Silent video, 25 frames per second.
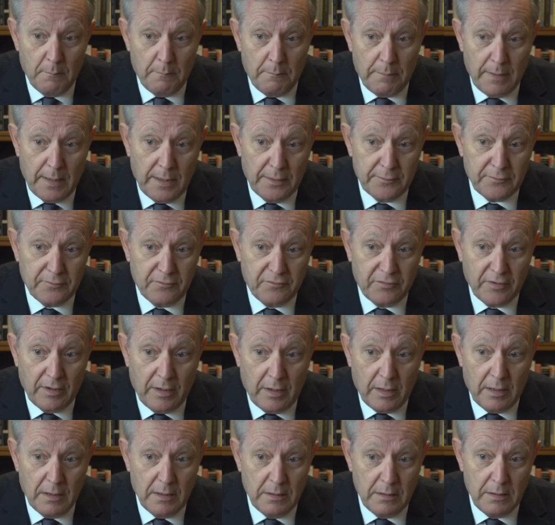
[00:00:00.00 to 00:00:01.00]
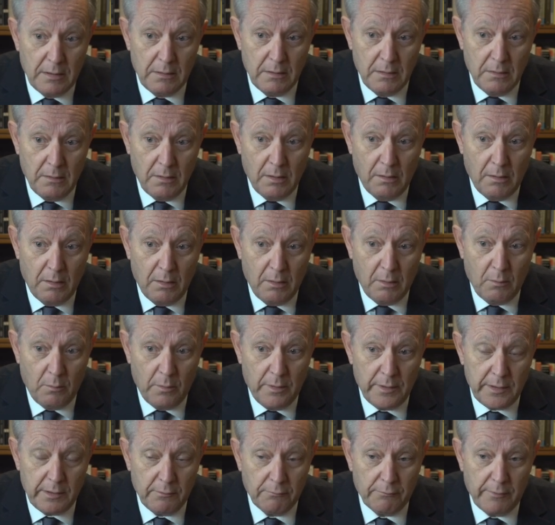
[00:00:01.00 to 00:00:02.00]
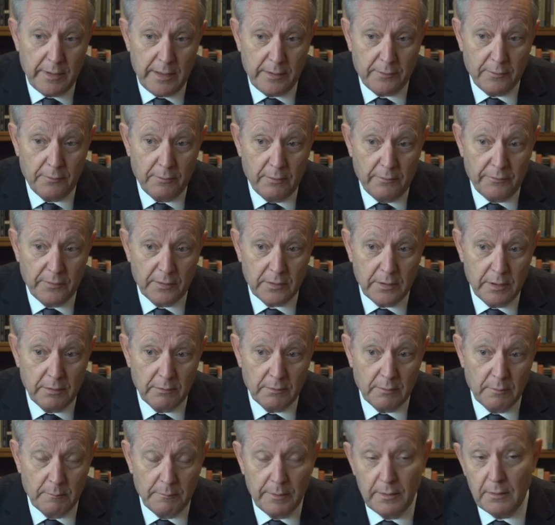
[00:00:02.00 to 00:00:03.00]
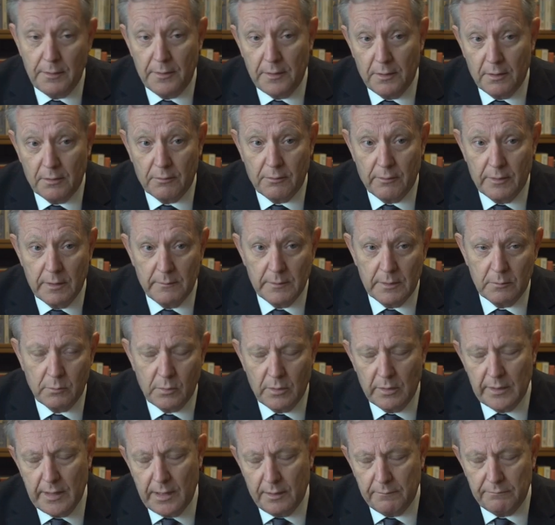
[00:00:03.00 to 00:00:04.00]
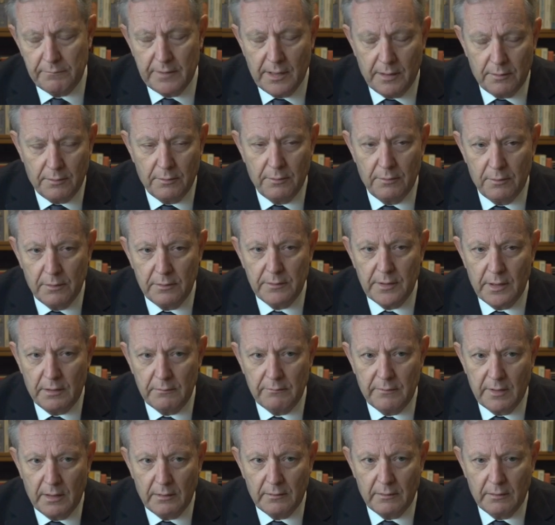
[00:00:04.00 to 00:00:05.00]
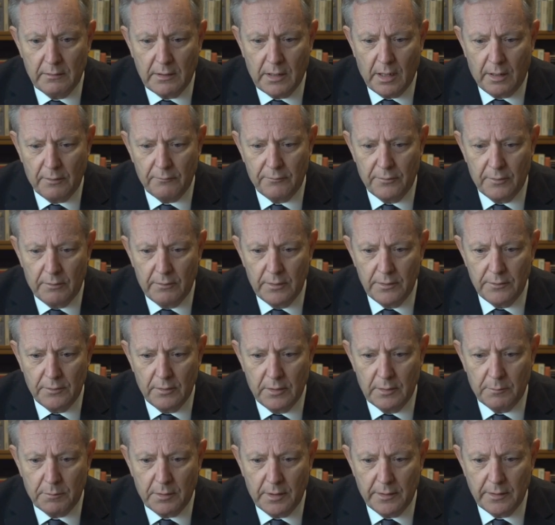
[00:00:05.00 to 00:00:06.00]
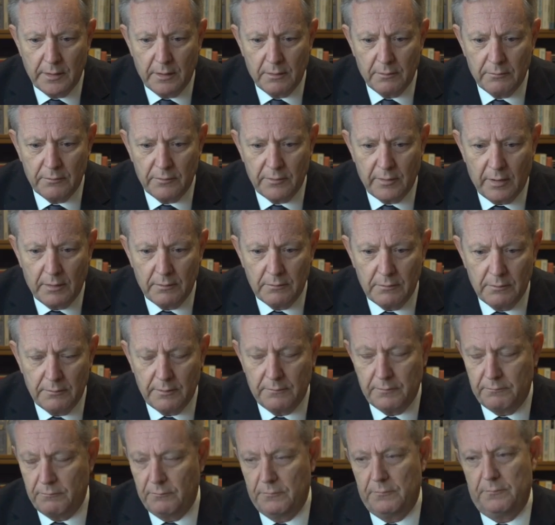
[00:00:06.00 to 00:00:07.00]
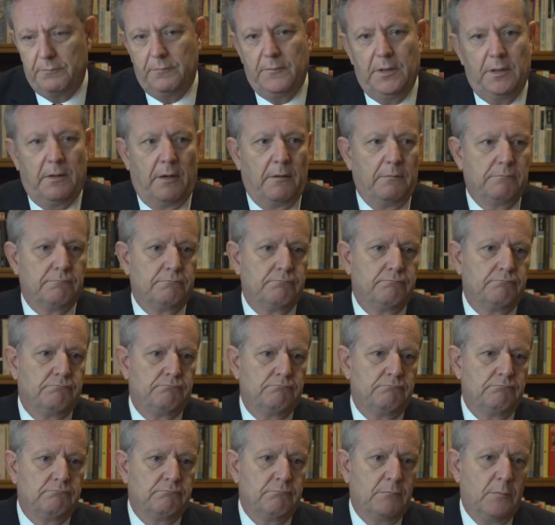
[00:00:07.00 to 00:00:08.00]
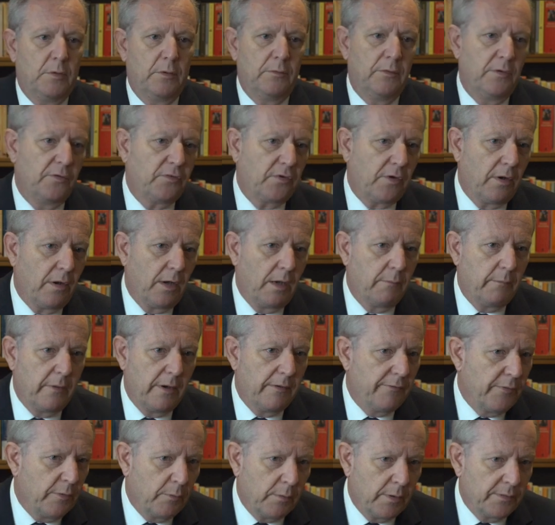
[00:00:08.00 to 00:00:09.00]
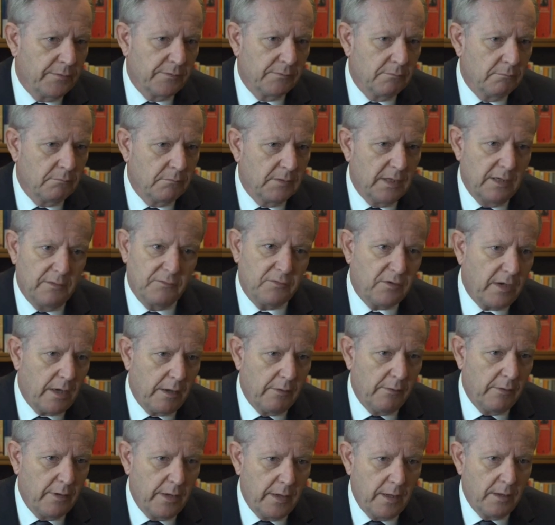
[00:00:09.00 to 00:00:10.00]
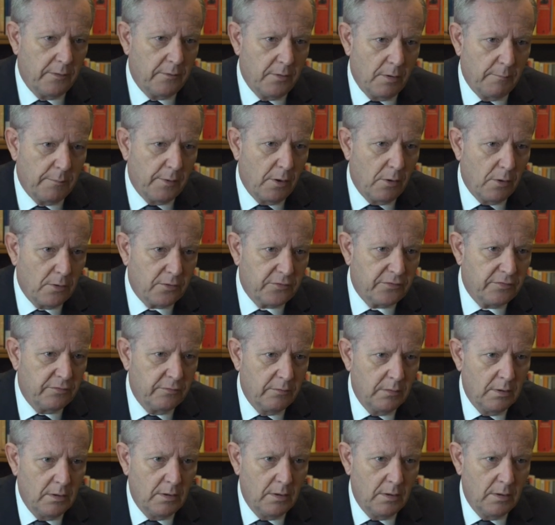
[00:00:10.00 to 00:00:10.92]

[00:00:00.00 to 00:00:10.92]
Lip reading: But when he ratted on the Kirribilli agreement, well, that hurt. That cut very deeply. And look, you know, in this game, everyone gets carried out in a box.